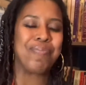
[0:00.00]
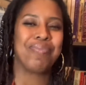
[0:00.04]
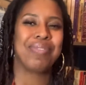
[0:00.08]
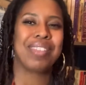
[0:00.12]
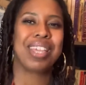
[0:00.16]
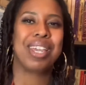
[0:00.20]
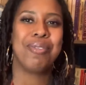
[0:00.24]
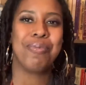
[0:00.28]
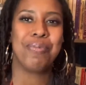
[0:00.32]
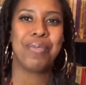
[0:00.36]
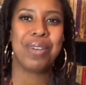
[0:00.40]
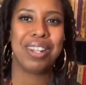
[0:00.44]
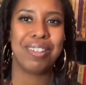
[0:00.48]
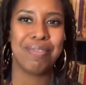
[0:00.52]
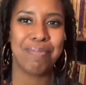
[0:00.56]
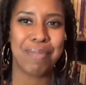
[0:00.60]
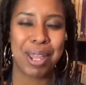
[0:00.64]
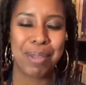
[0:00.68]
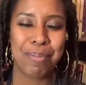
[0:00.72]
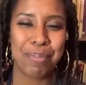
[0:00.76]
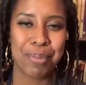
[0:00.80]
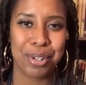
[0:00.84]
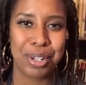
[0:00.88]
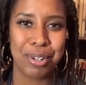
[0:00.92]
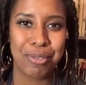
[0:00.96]
in one of my
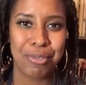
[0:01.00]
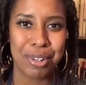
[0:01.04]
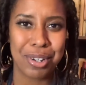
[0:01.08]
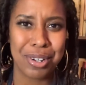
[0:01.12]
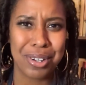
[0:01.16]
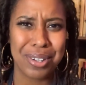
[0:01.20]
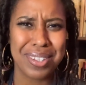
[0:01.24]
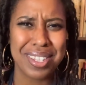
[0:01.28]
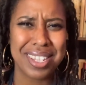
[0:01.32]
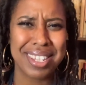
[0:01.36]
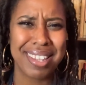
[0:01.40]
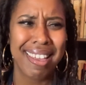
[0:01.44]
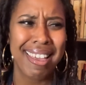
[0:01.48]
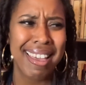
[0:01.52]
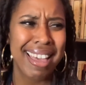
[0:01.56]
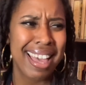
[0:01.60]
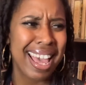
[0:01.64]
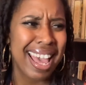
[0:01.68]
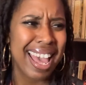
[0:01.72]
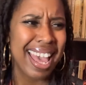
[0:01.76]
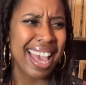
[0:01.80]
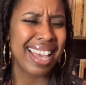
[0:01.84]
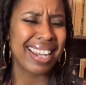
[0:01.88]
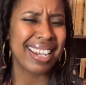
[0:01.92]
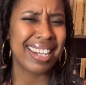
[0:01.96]
pre-rolls,
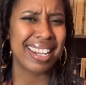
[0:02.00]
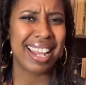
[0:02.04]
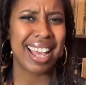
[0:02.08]
and